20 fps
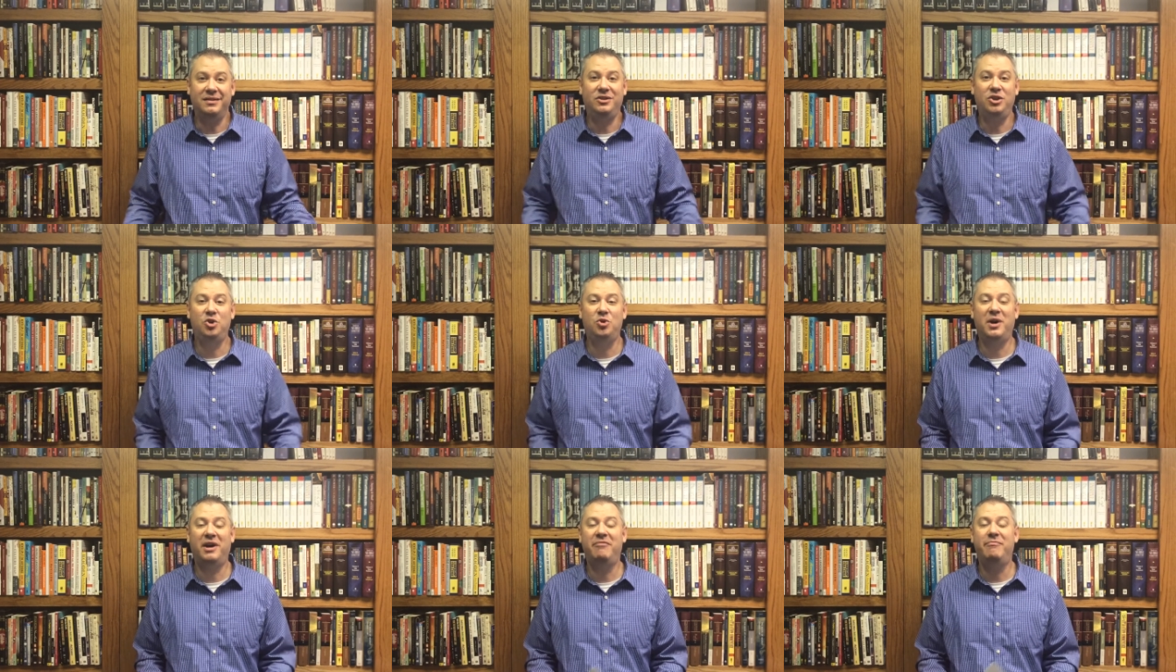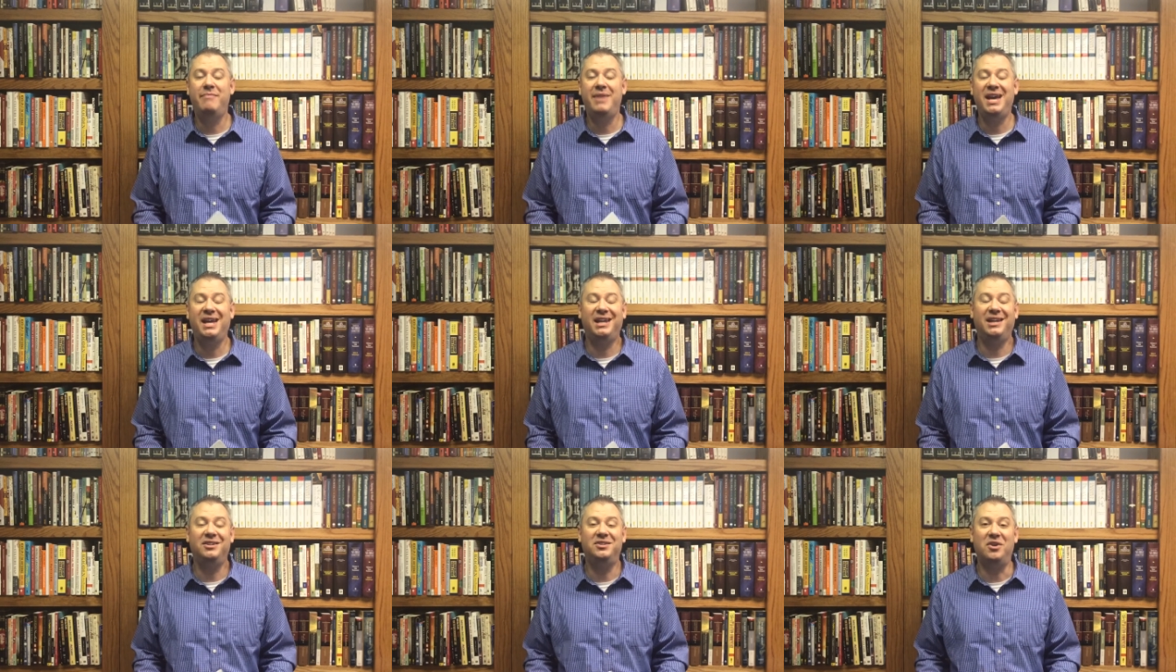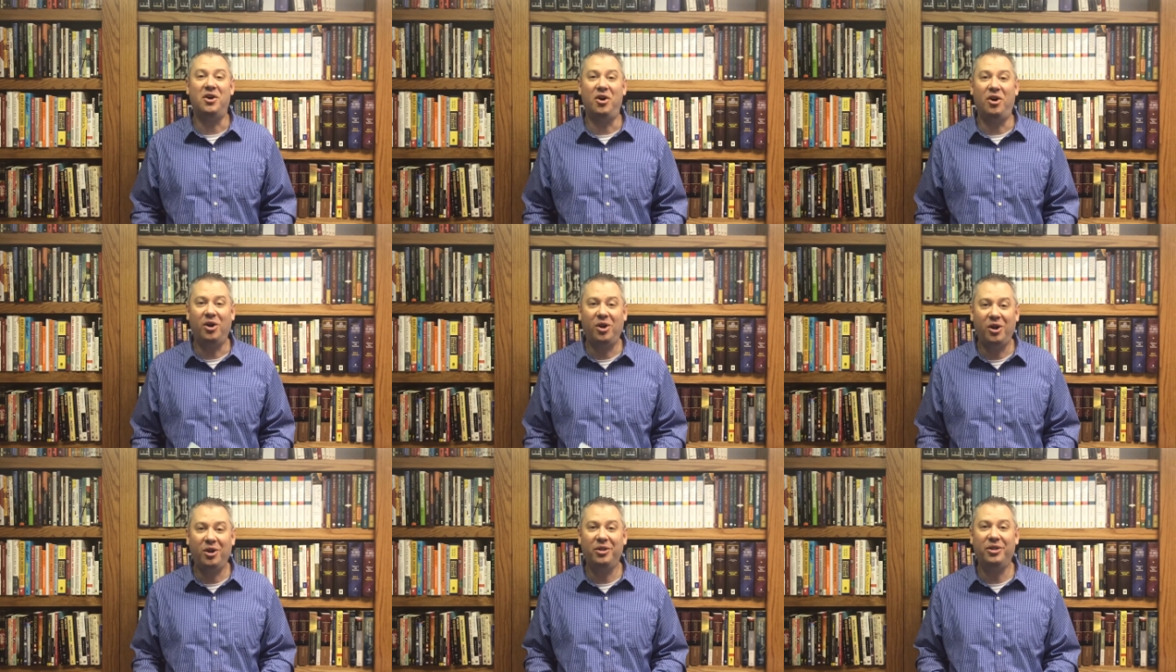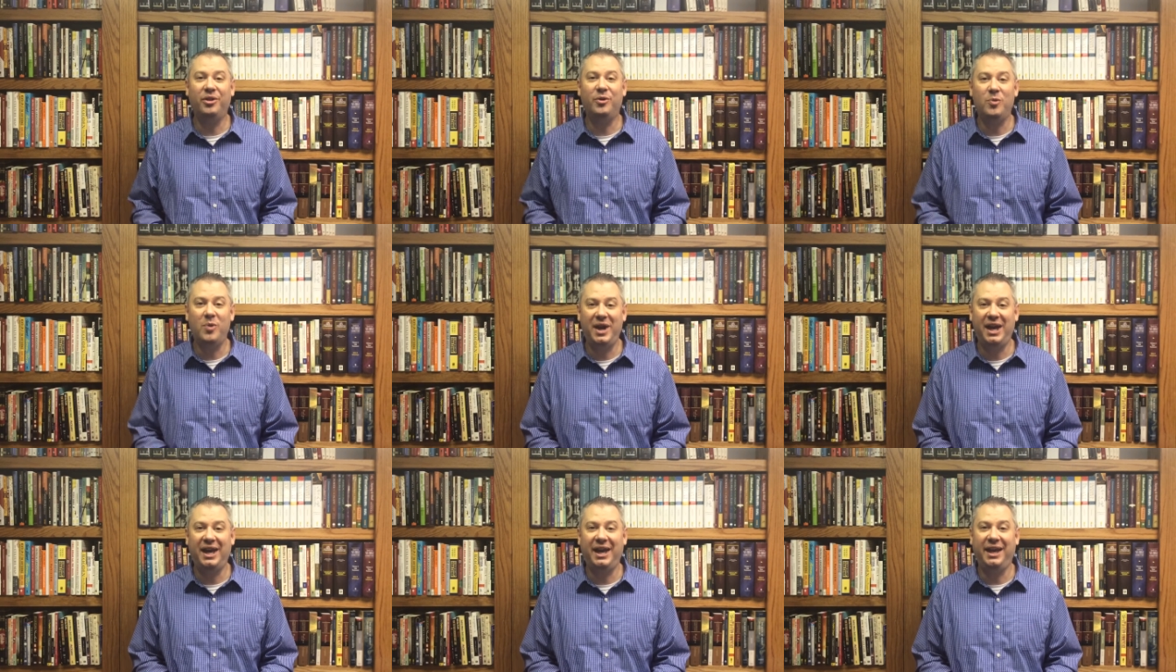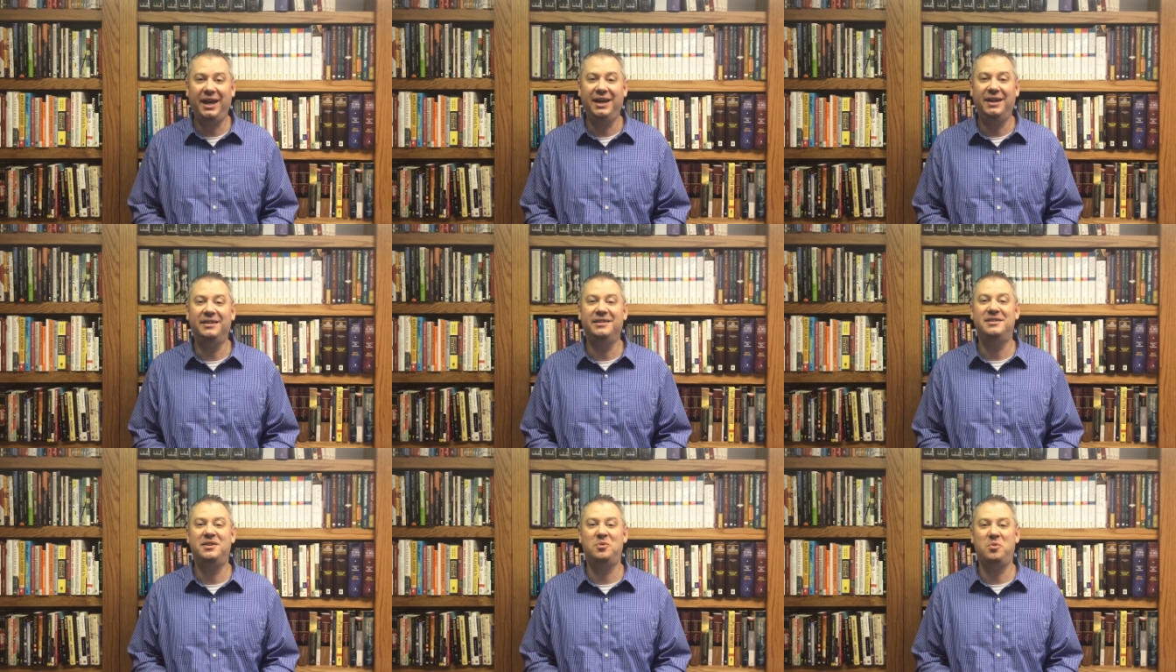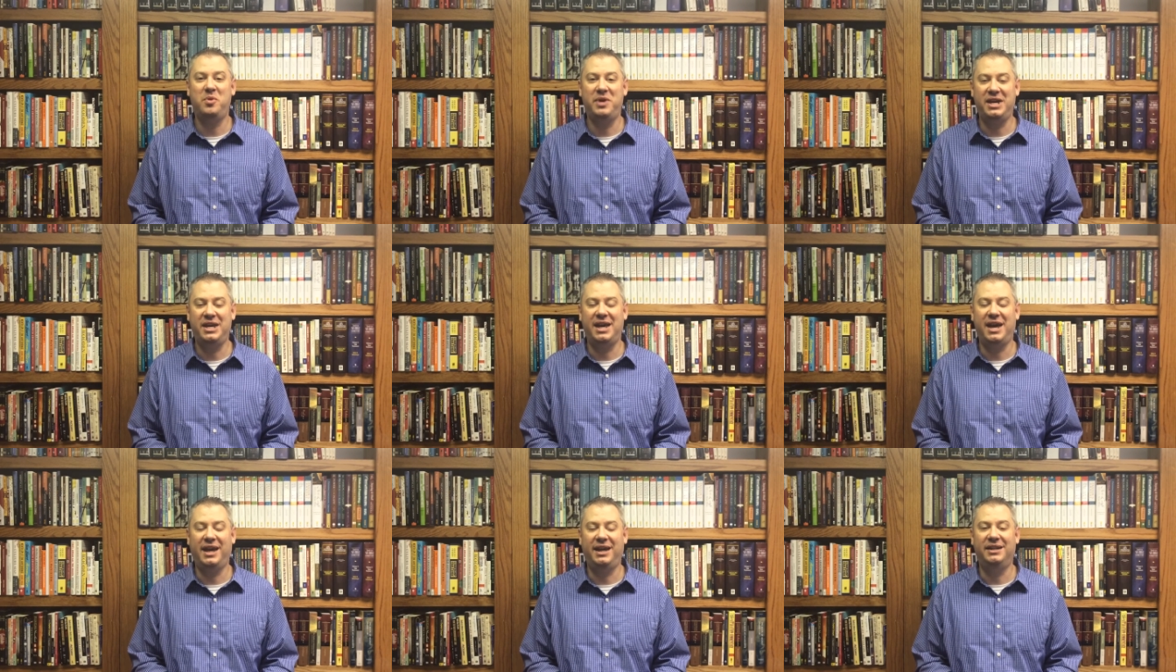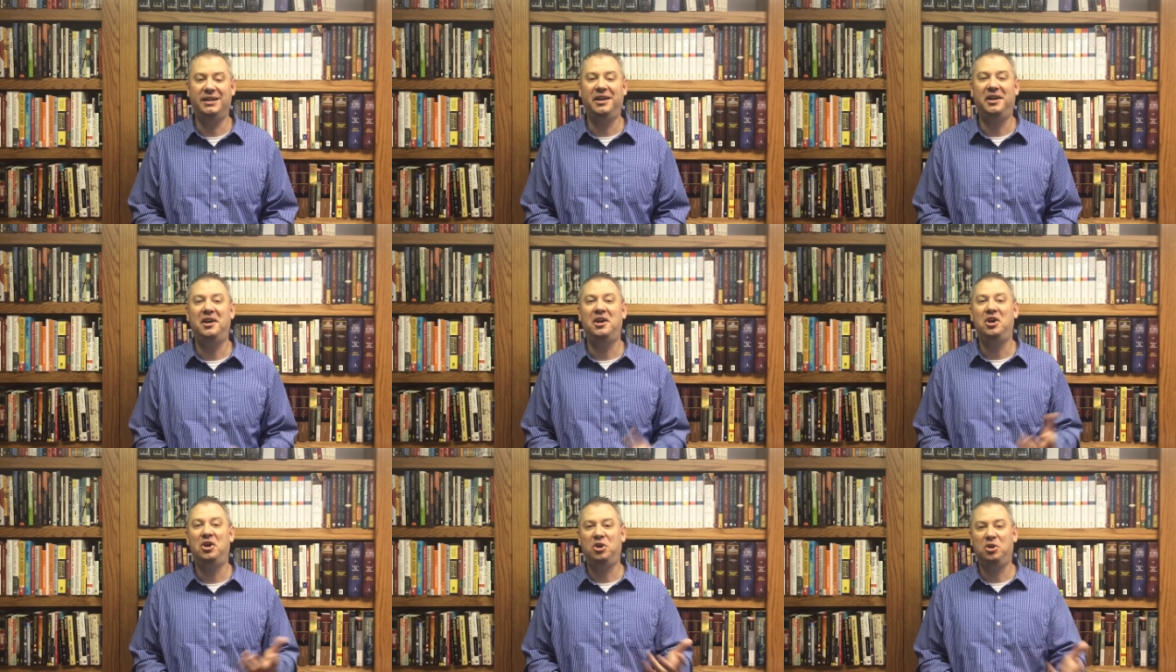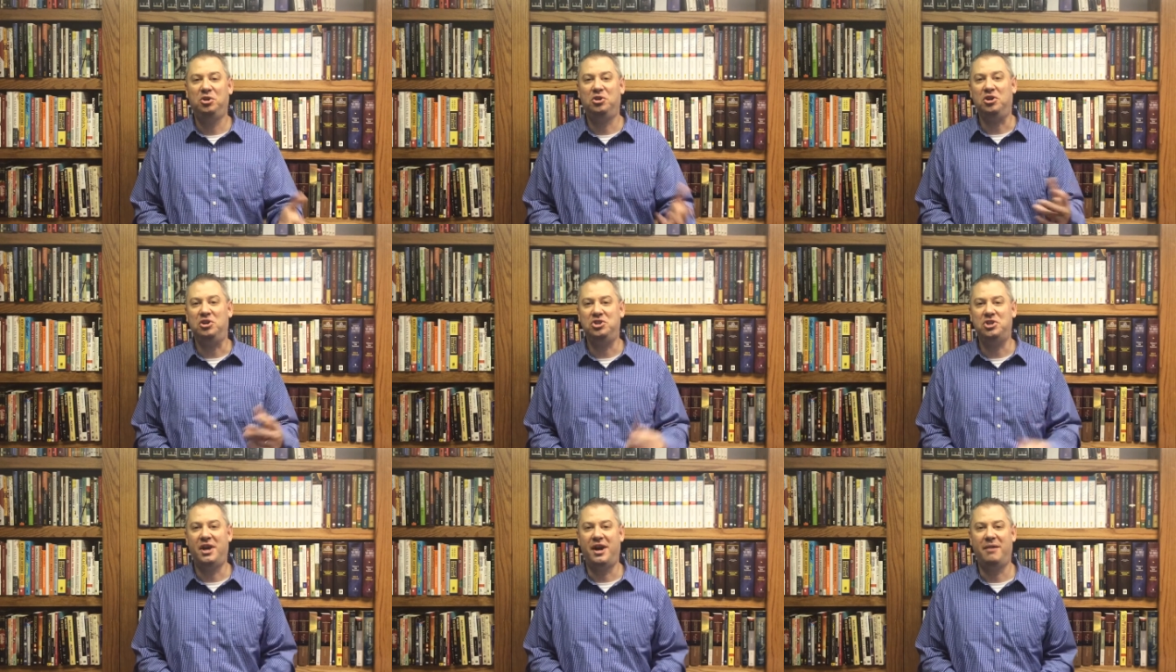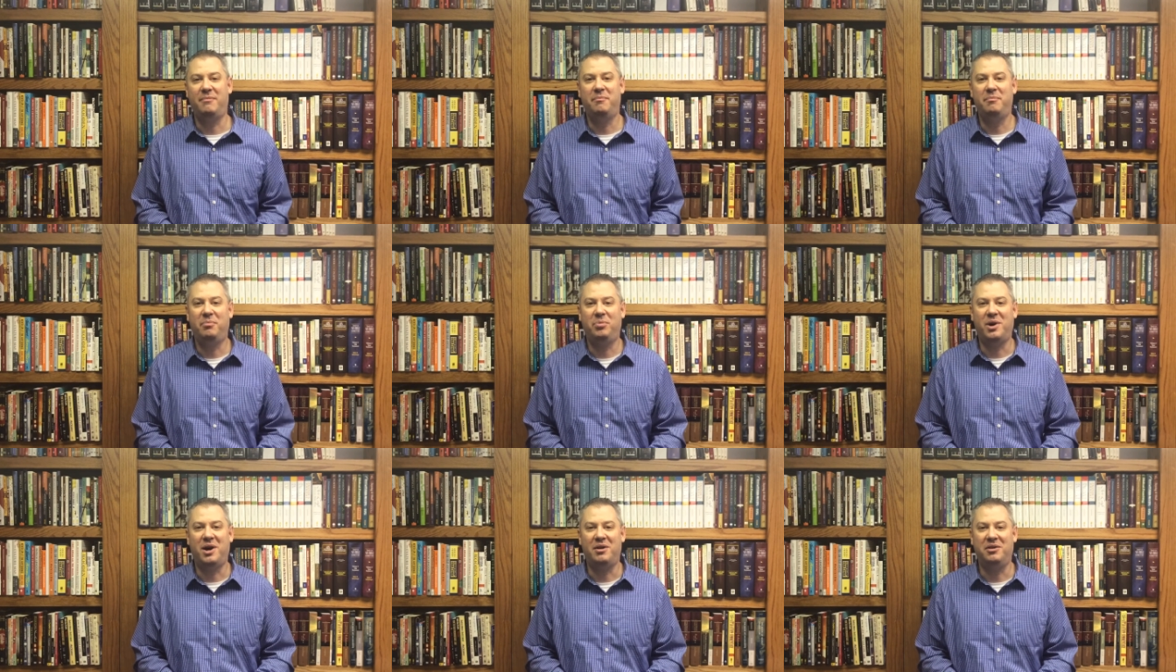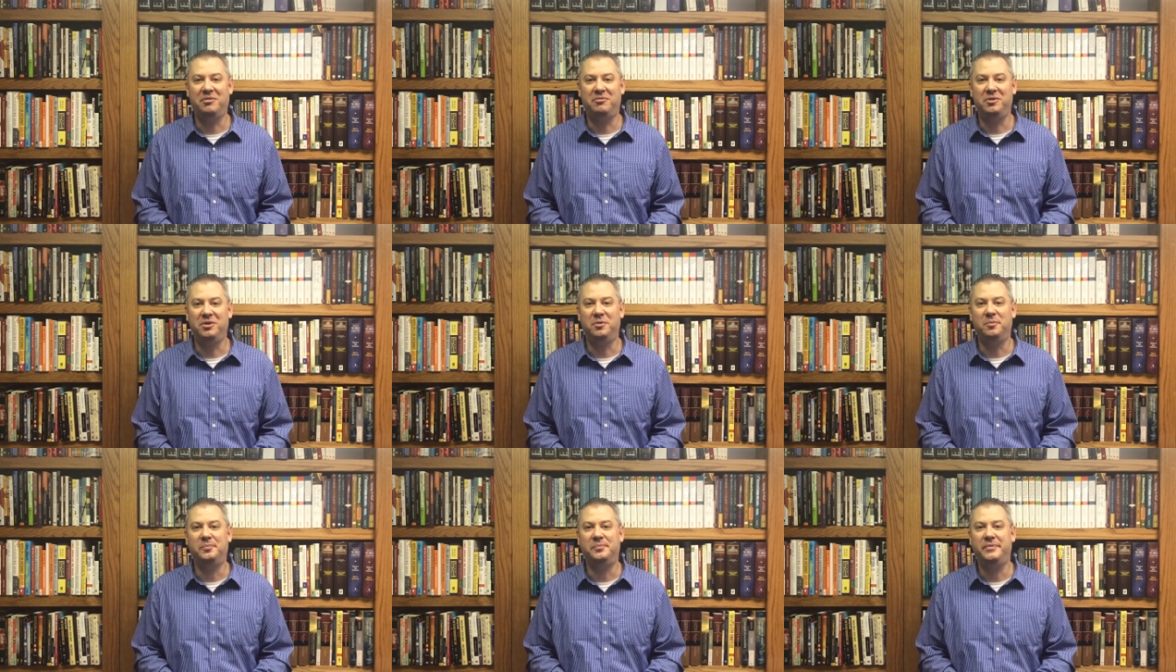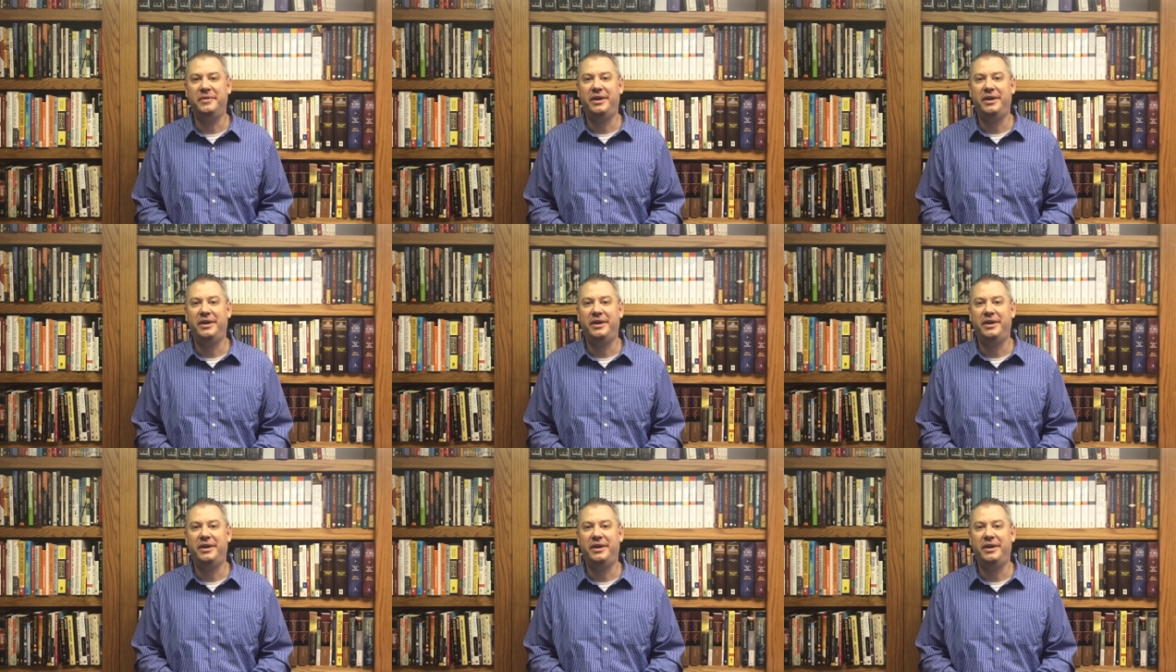You have made it all the way to week 8. Good job. Proud of you.